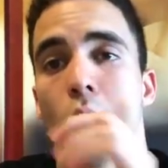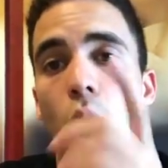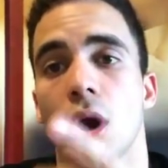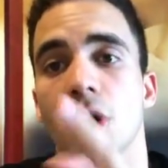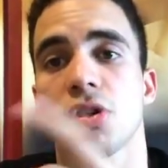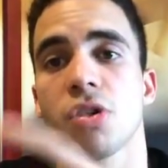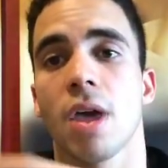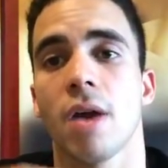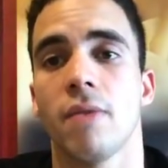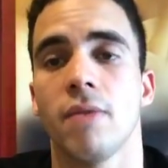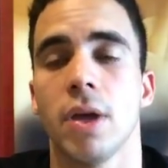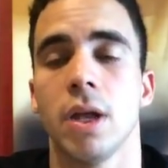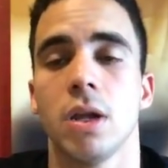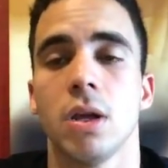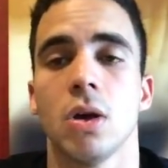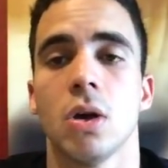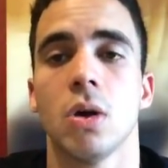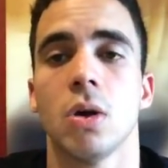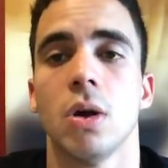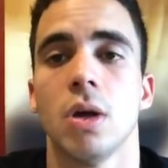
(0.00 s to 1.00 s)
Watch that
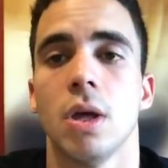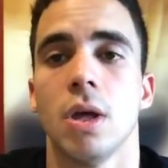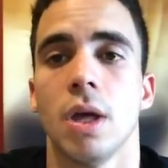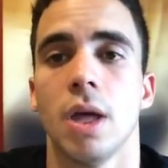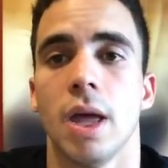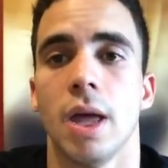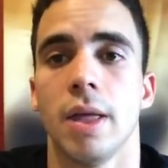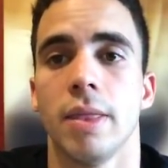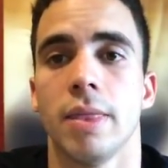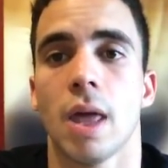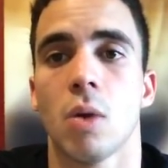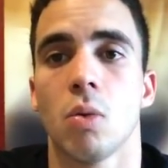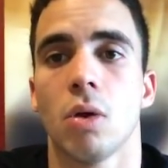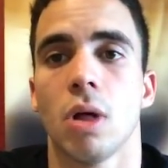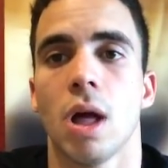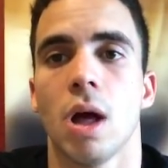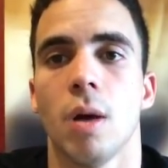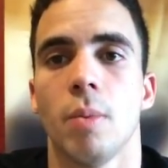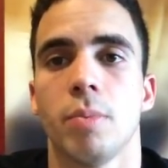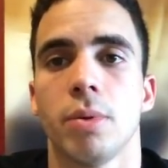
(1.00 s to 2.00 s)
video and that will
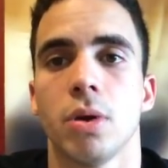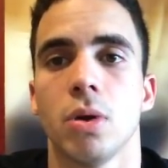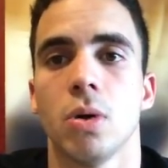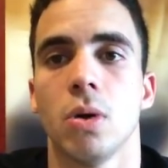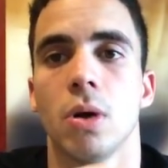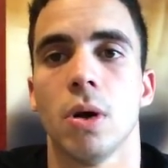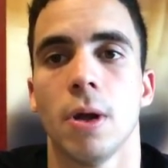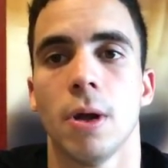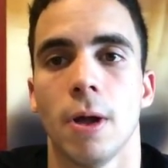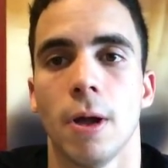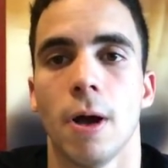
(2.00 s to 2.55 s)
help you.